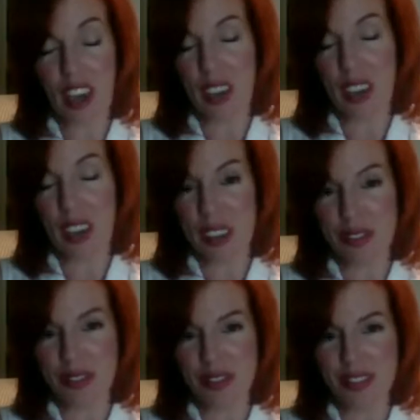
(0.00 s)
well,
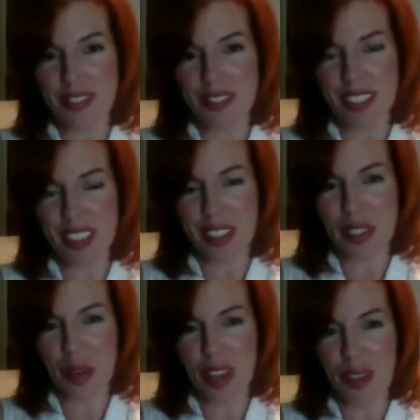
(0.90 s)
I don't know
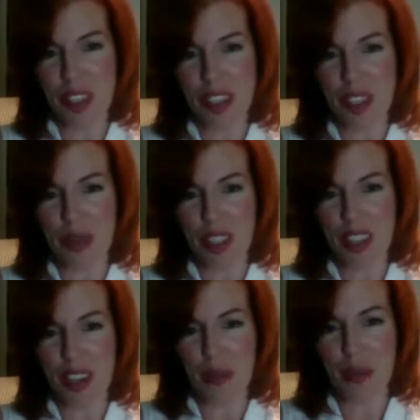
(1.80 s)
how else to read
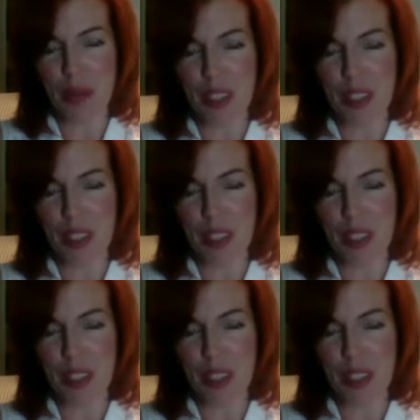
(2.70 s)
that, but